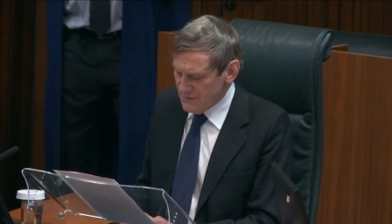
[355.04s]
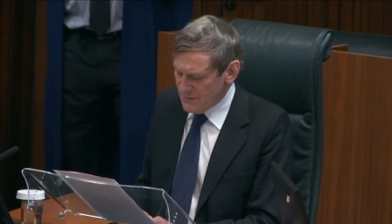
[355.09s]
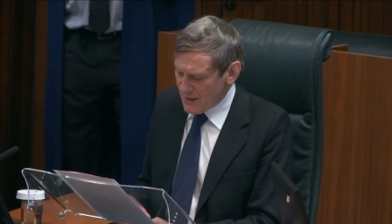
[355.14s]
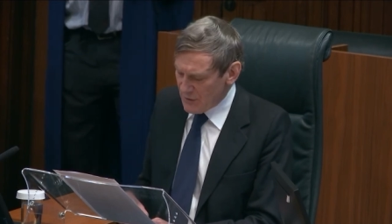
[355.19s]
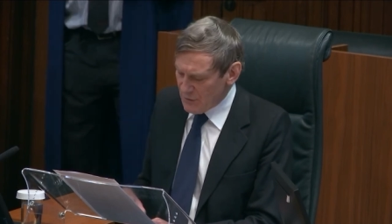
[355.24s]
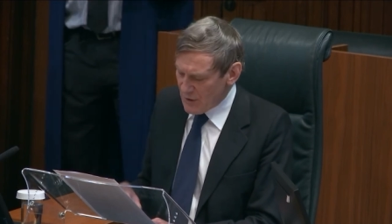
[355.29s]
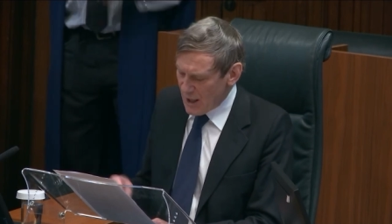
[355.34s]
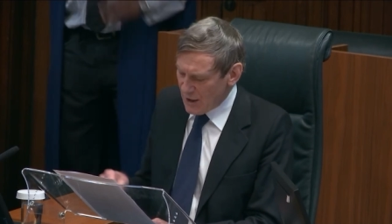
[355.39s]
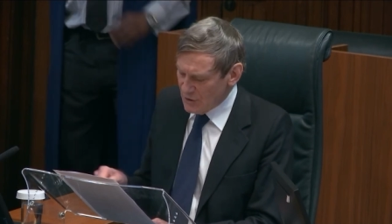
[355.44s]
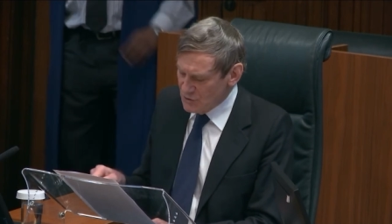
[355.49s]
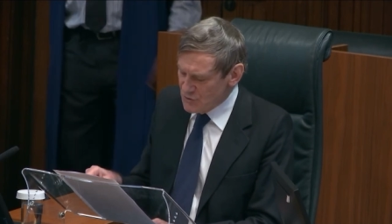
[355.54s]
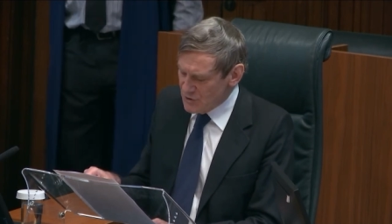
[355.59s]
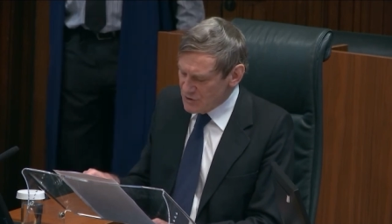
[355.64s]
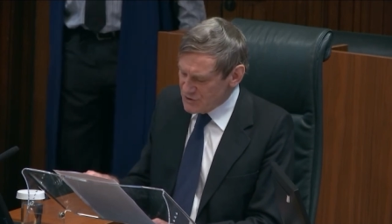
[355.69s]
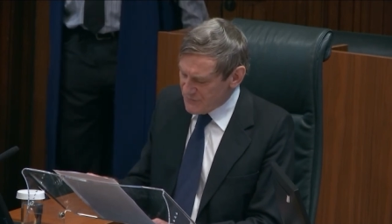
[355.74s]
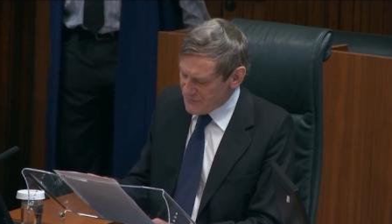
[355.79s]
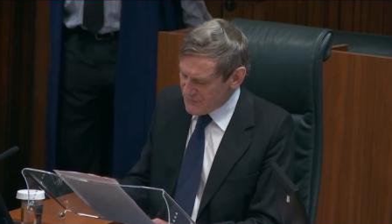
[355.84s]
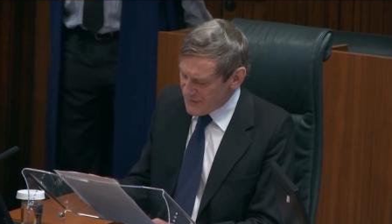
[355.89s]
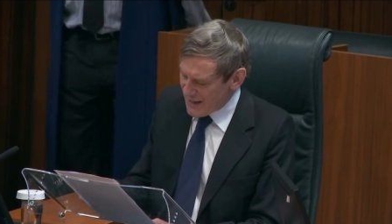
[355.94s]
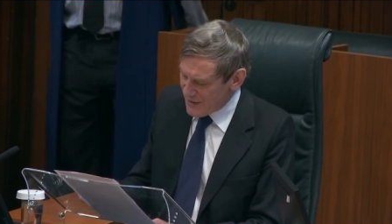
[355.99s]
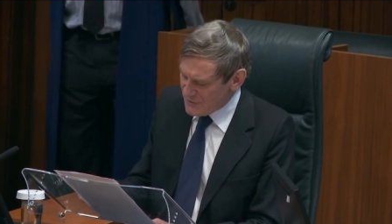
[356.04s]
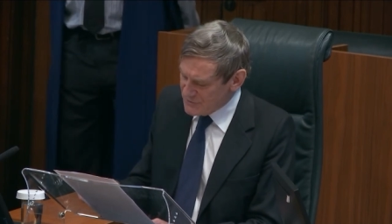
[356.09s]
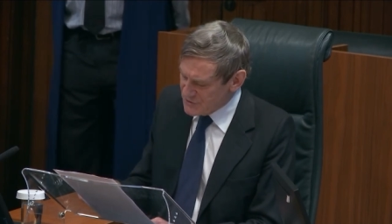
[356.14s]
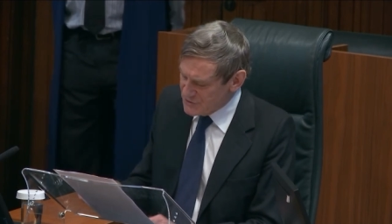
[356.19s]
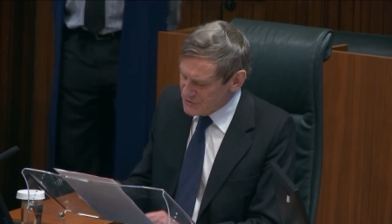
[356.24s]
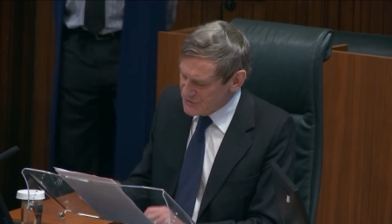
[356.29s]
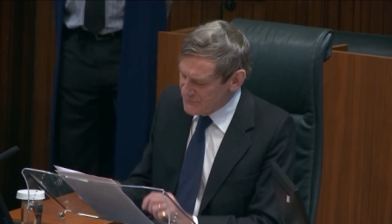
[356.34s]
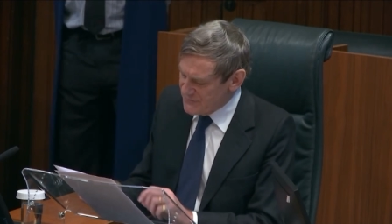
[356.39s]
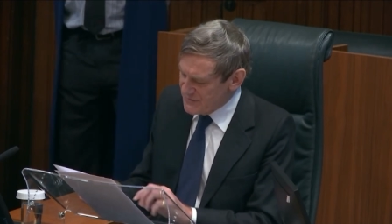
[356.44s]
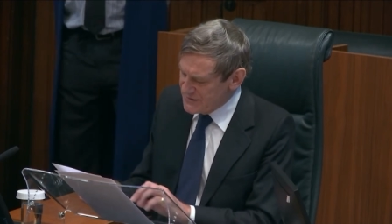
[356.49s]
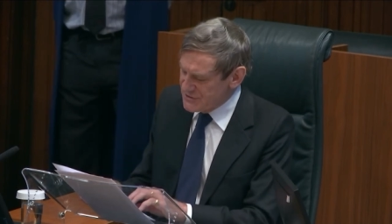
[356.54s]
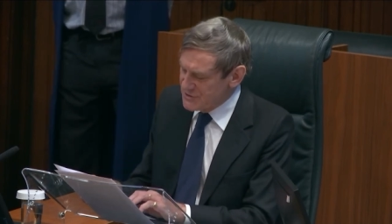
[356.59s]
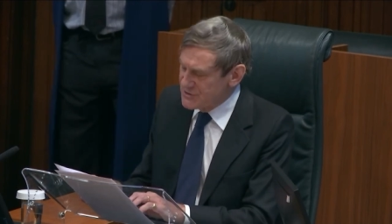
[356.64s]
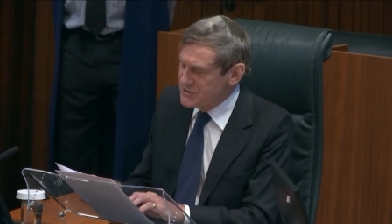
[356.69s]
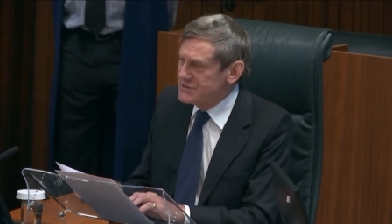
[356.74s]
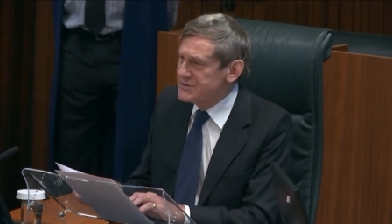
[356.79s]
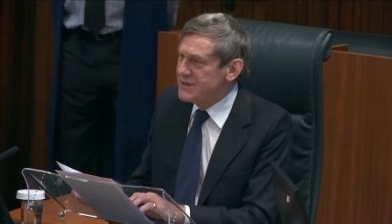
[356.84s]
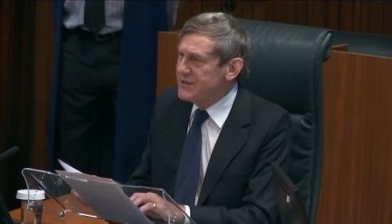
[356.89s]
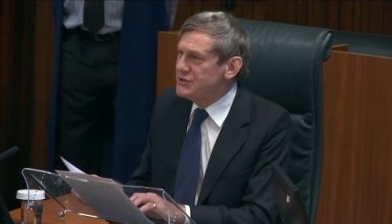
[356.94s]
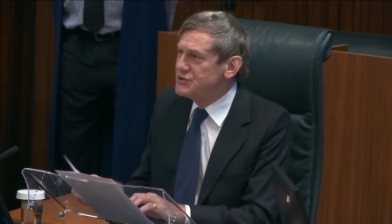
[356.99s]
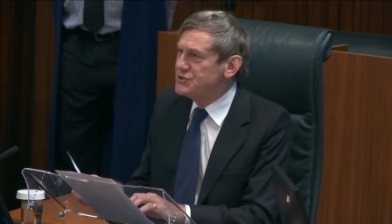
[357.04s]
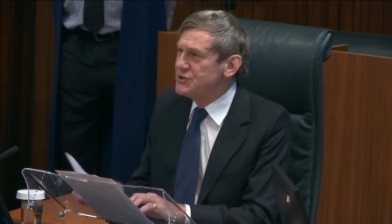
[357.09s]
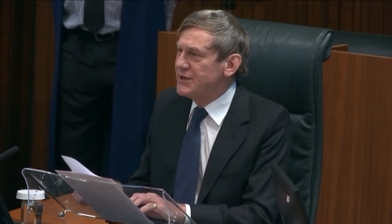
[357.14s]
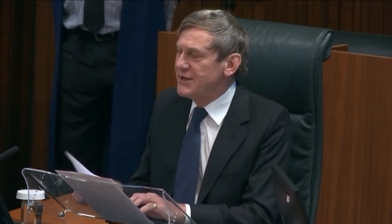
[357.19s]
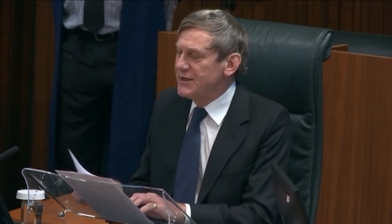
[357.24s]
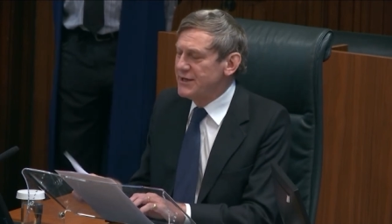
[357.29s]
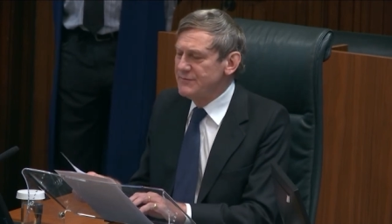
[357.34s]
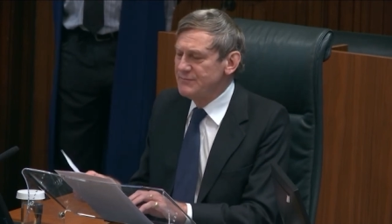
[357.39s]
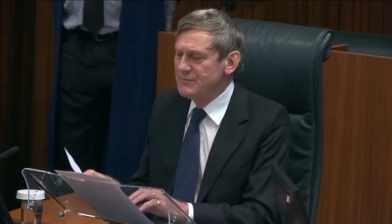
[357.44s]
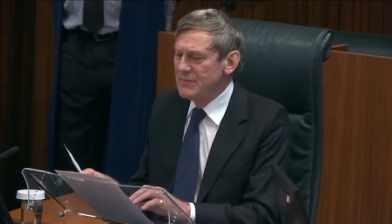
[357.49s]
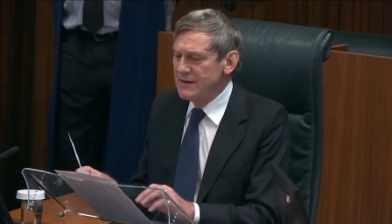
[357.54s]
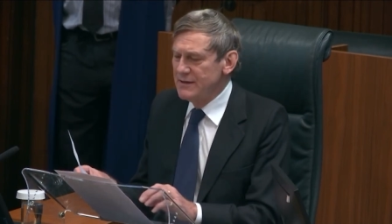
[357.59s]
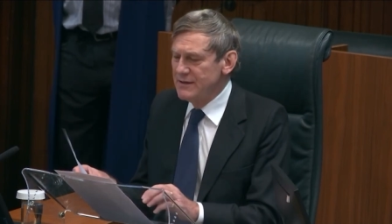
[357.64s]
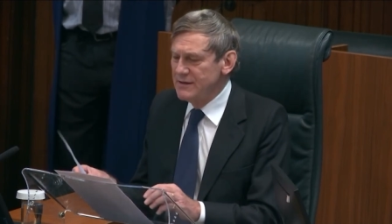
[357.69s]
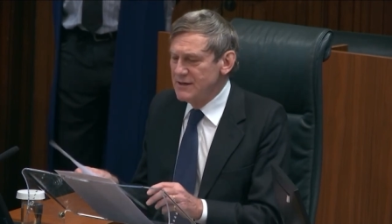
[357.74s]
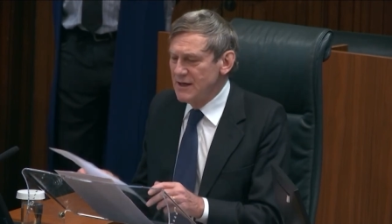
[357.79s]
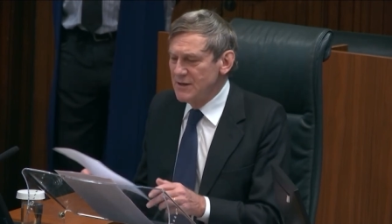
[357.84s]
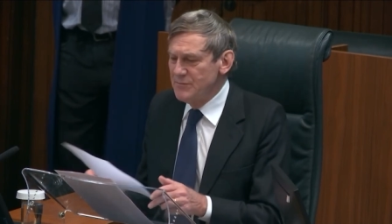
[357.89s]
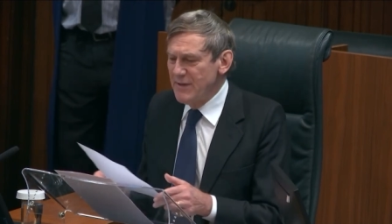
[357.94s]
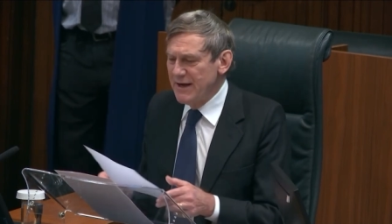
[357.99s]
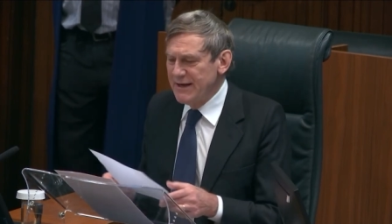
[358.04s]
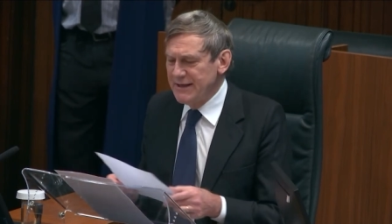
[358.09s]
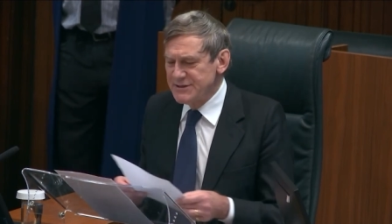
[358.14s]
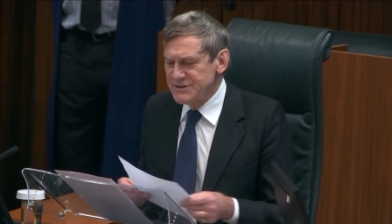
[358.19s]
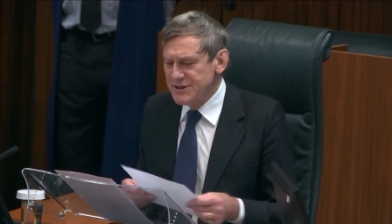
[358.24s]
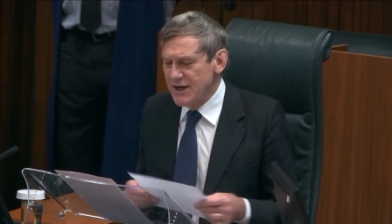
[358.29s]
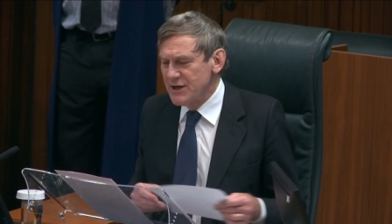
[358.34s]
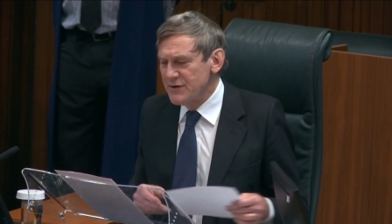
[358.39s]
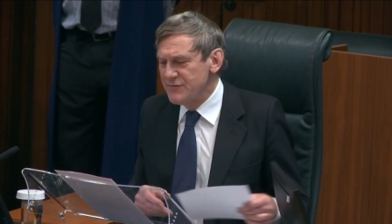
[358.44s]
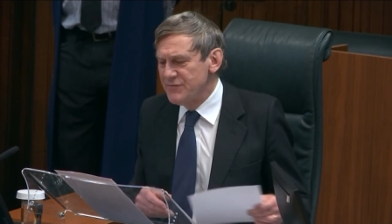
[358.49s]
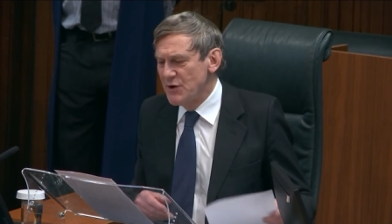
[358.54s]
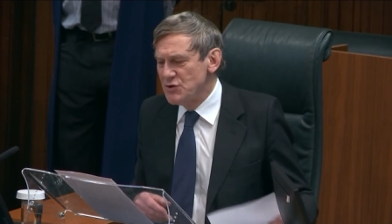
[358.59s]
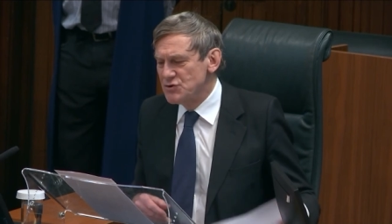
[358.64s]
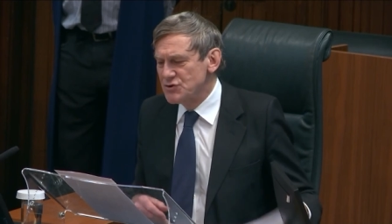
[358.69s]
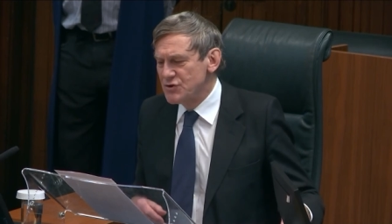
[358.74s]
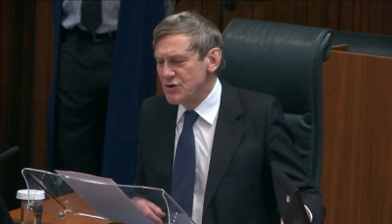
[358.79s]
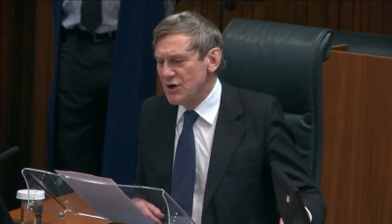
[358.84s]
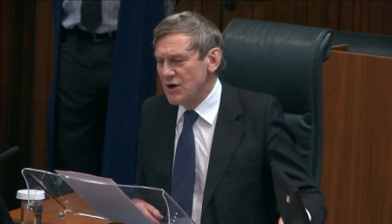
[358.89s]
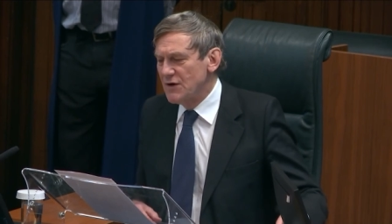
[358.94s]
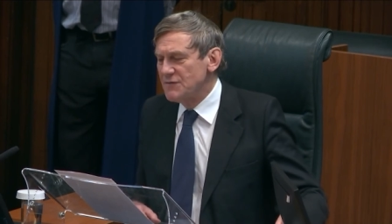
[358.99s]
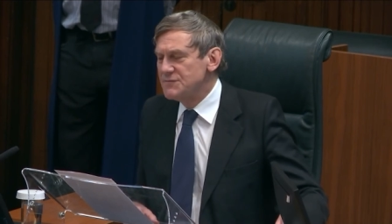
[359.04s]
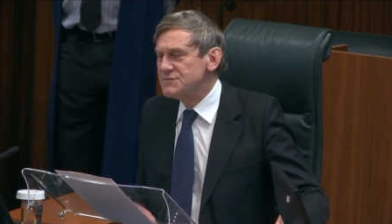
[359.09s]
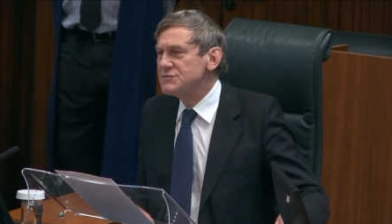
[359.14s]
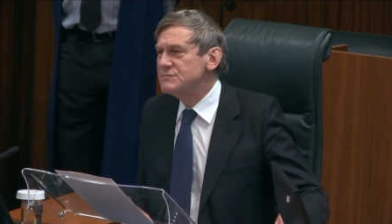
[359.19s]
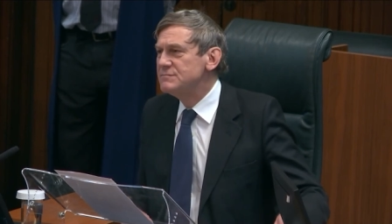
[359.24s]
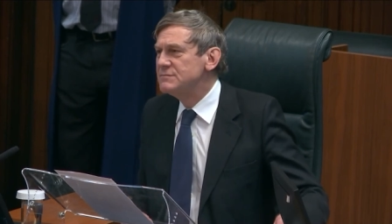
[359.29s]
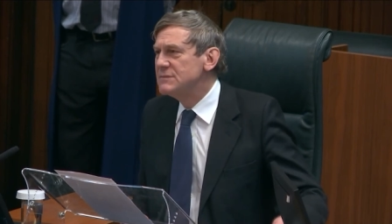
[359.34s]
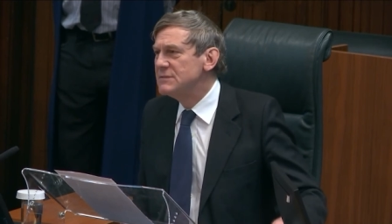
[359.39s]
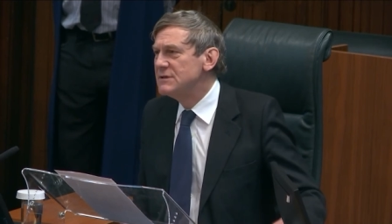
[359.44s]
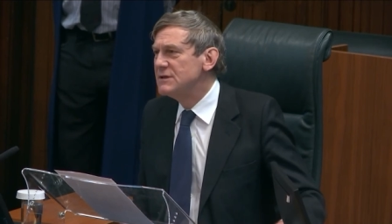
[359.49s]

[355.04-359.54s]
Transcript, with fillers: There are hundreds of thousands of visitors each year, and many take photographs.